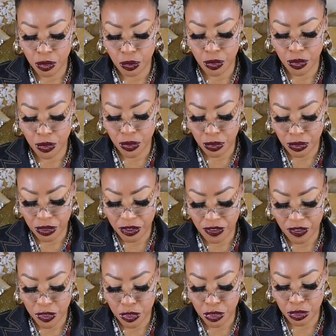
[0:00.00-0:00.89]
renewal
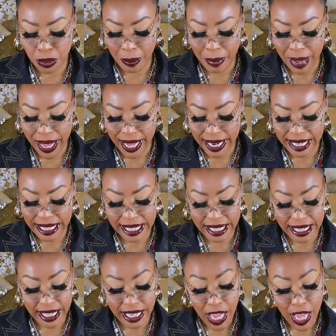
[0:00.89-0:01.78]
for
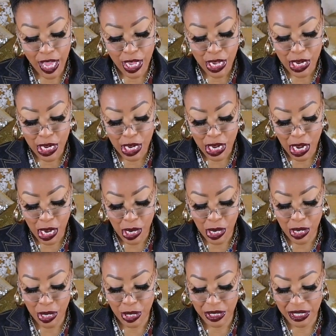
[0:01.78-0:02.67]
dramatically younger